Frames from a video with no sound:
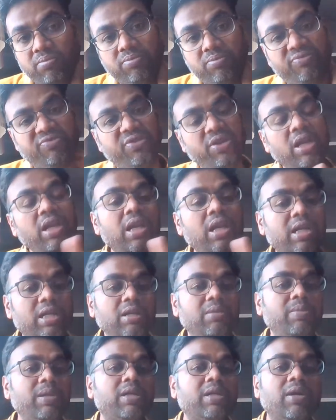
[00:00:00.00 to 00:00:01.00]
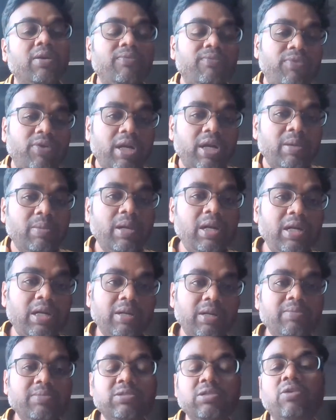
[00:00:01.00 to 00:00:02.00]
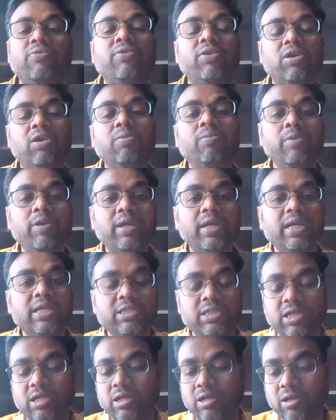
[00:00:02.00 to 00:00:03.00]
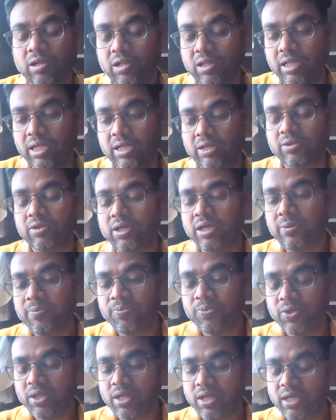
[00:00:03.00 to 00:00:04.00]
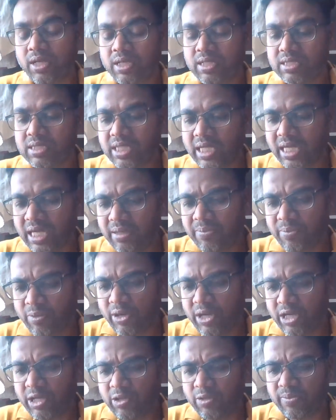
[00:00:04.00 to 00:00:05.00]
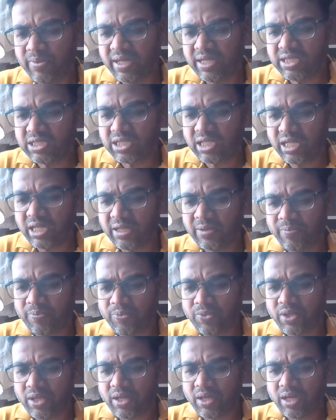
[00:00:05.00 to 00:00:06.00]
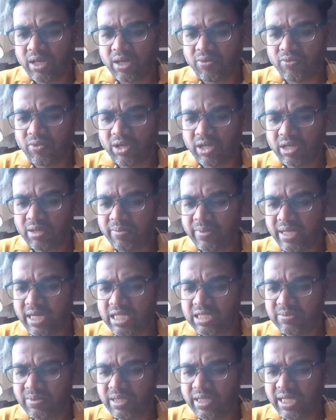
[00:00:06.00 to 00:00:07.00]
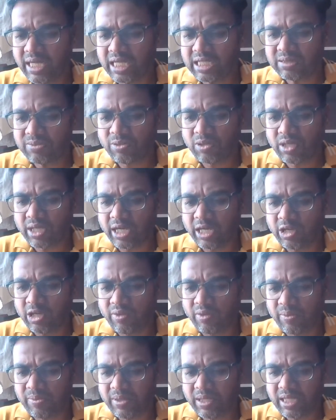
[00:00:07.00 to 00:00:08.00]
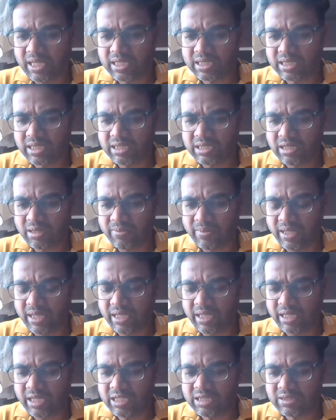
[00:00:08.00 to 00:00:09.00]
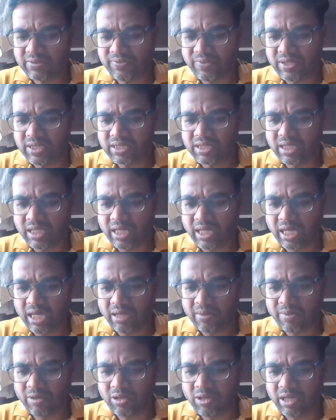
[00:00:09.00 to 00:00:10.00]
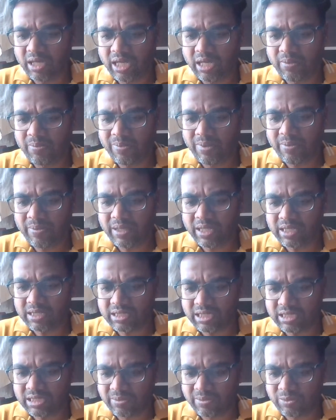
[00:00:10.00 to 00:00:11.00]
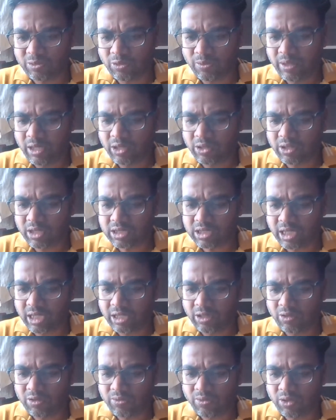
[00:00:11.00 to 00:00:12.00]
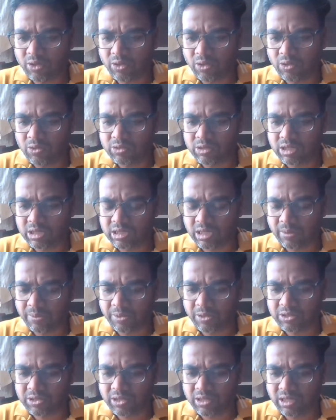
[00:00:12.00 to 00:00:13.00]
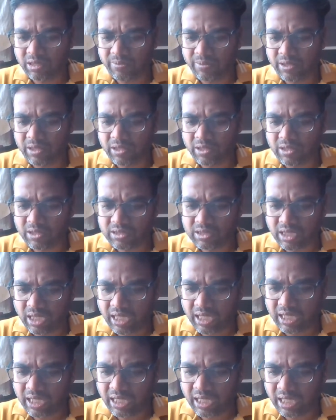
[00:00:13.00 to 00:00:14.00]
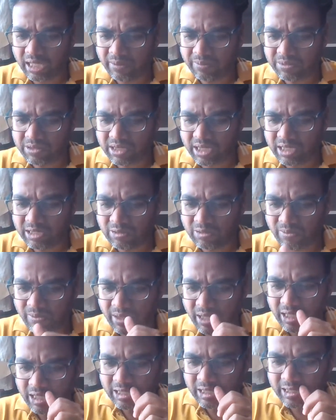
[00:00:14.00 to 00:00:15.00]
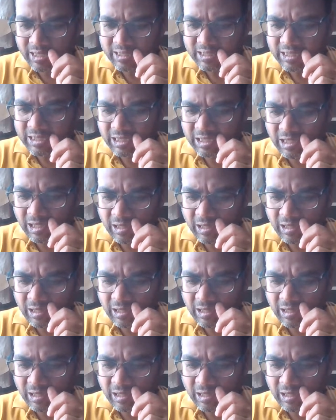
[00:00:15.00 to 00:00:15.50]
feel little bit comfortable in terms of a communication and all that. Okay. Second point you're mentioning, water management dashboard kind of application is in maintenance phase. They have already implemented system. To be honest, I don't want to lose this opportunity because I have tried to make a transition